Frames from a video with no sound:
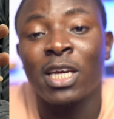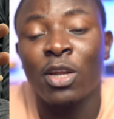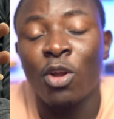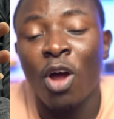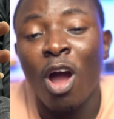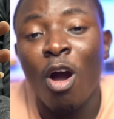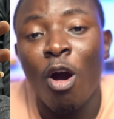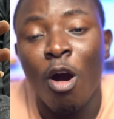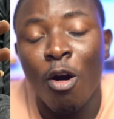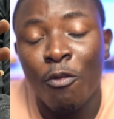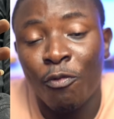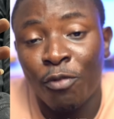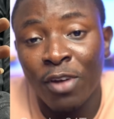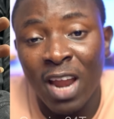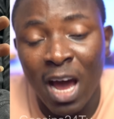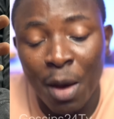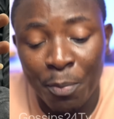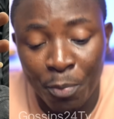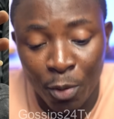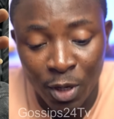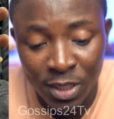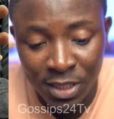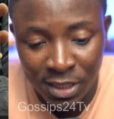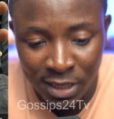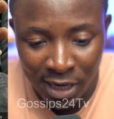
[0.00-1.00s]
is
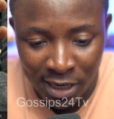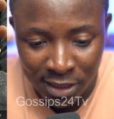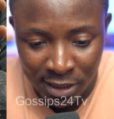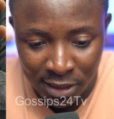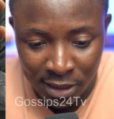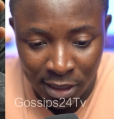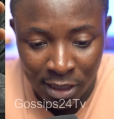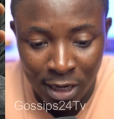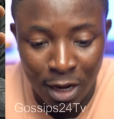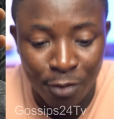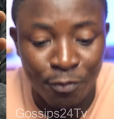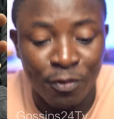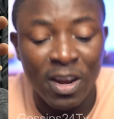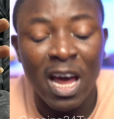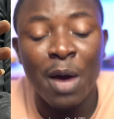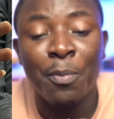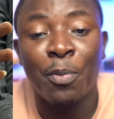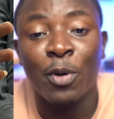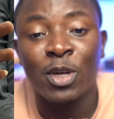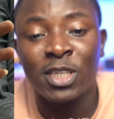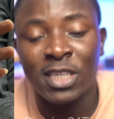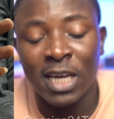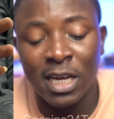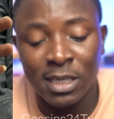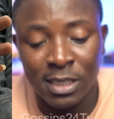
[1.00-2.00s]
Flaport Junction? Now,
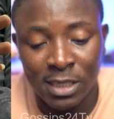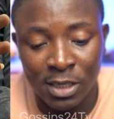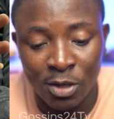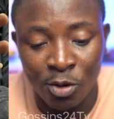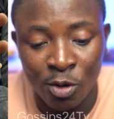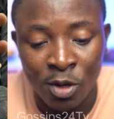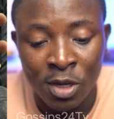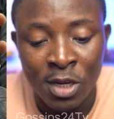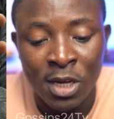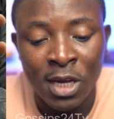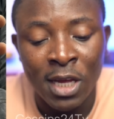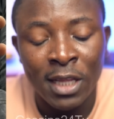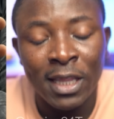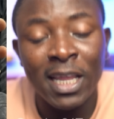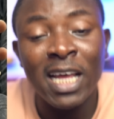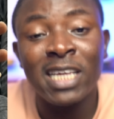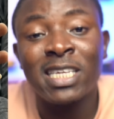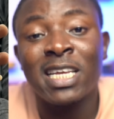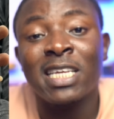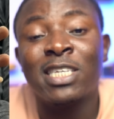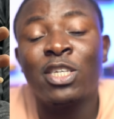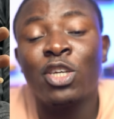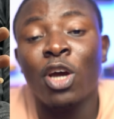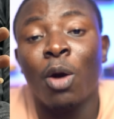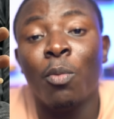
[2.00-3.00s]
Flaport Junction, no,
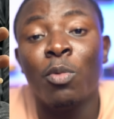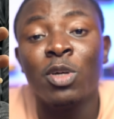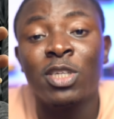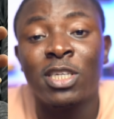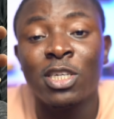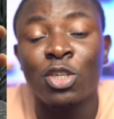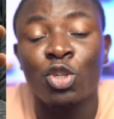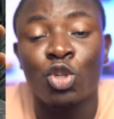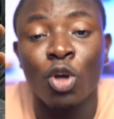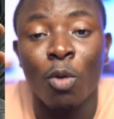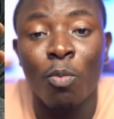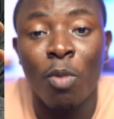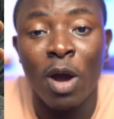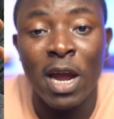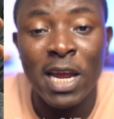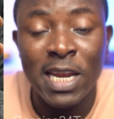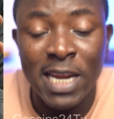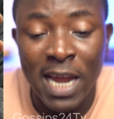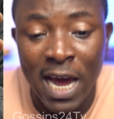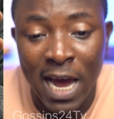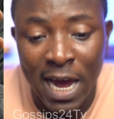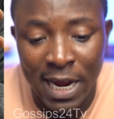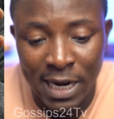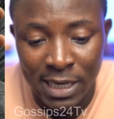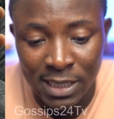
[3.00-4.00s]
next, a chair, how much is Showboy
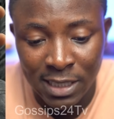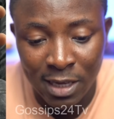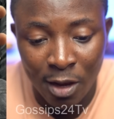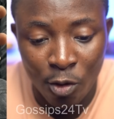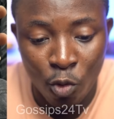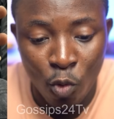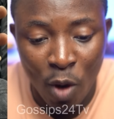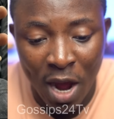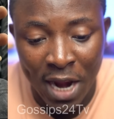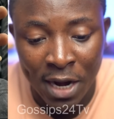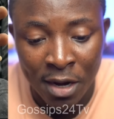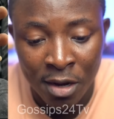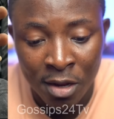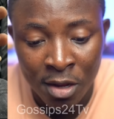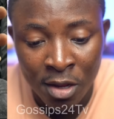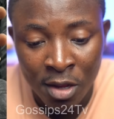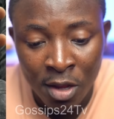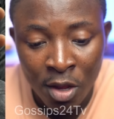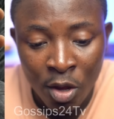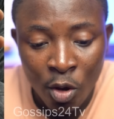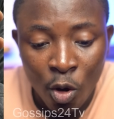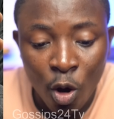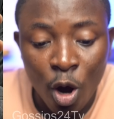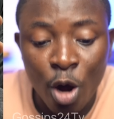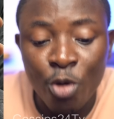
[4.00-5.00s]
now? And it's a one
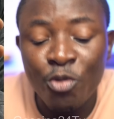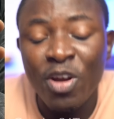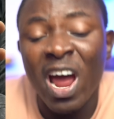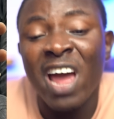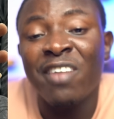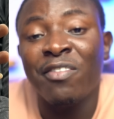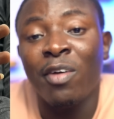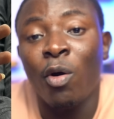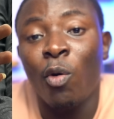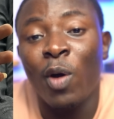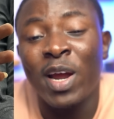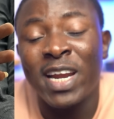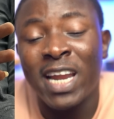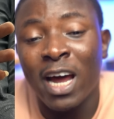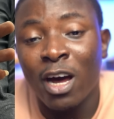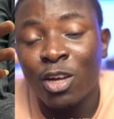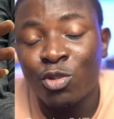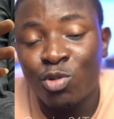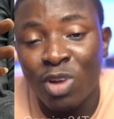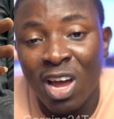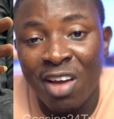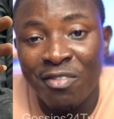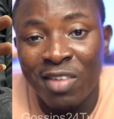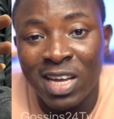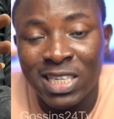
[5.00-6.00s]
or driving without
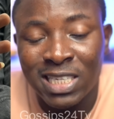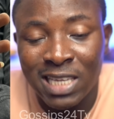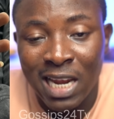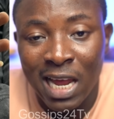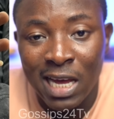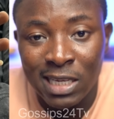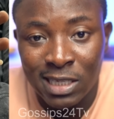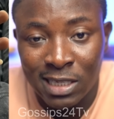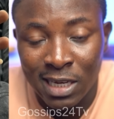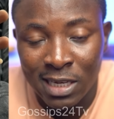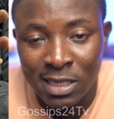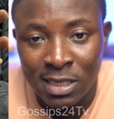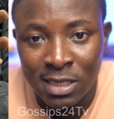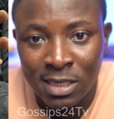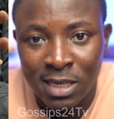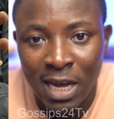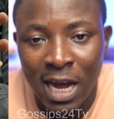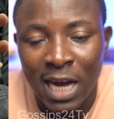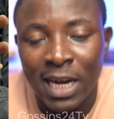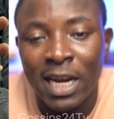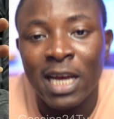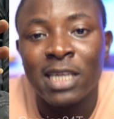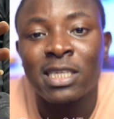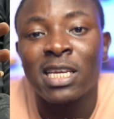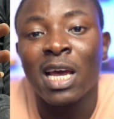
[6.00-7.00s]
driver's license.
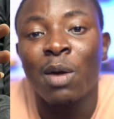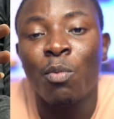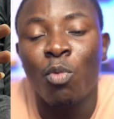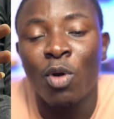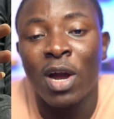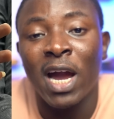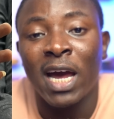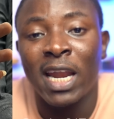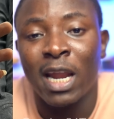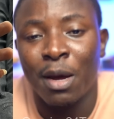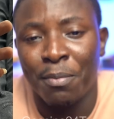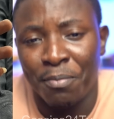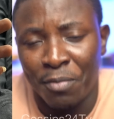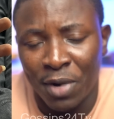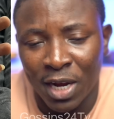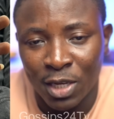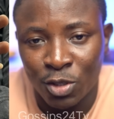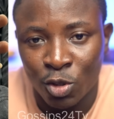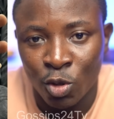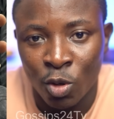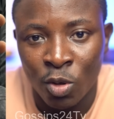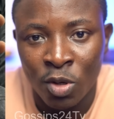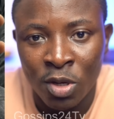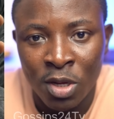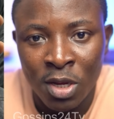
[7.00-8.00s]
And there's a Bugana
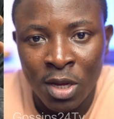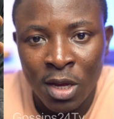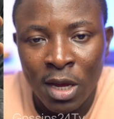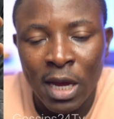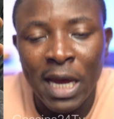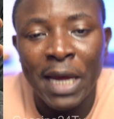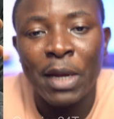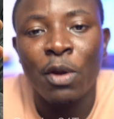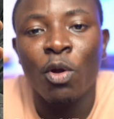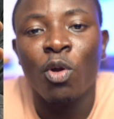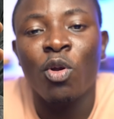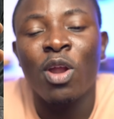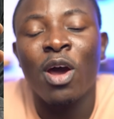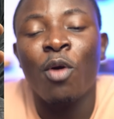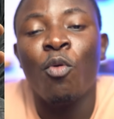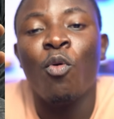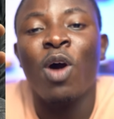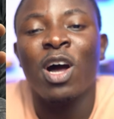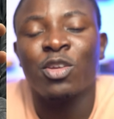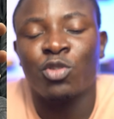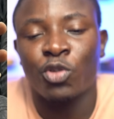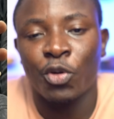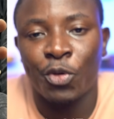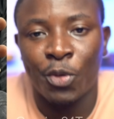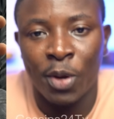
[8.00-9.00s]
Mrasso and on a
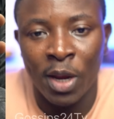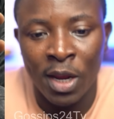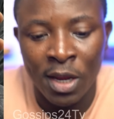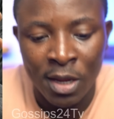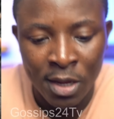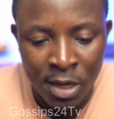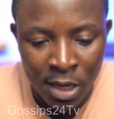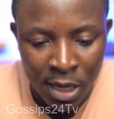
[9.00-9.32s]
one train